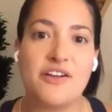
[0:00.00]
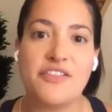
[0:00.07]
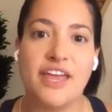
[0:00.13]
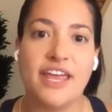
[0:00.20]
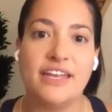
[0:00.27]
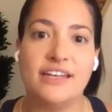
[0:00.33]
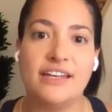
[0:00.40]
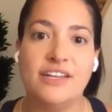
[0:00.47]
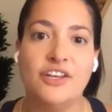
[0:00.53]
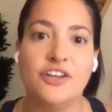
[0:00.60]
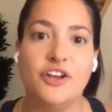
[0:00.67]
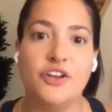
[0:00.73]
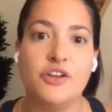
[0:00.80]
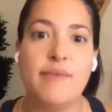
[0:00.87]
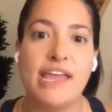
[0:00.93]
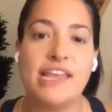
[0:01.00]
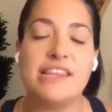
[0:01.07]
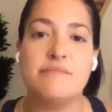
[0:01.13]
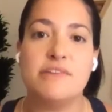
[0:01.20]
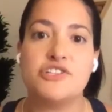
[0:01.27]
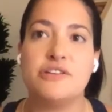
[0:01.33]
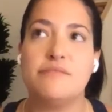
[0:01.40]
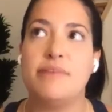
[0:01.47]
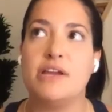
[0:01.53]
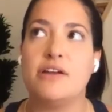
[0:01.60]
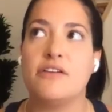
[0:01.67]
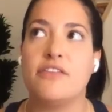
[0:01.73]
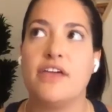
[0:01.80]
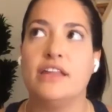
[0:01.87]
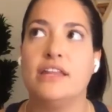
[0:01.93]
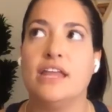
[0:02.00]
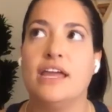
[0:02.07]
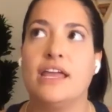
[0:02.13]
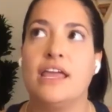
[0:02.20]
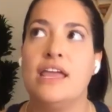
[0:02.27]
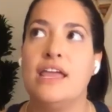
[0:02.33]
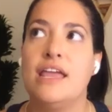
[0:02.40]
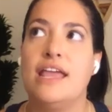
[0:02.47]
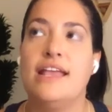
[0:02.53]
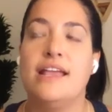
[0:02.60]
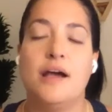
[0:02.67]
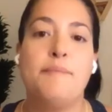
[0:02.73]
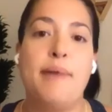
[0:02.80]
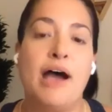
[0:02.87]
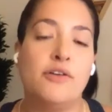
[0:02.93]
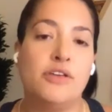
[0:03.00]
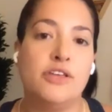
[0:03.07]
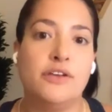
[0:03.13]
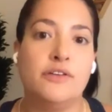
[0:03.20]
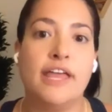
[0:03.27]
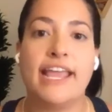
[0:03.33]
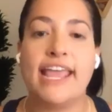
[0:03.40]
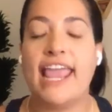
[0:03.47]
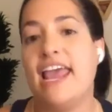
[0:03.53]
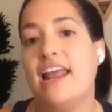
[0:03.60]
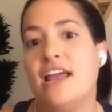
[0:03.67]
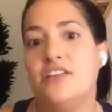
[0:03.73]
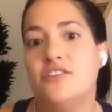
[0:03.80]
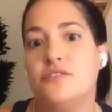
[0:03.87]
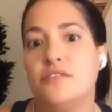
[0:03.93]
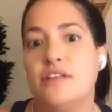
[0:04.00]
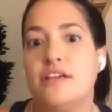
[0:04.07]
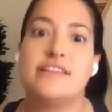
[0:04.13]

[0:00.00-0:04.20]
than, you know, you made the mission bigger than like about you. Like, can I do this?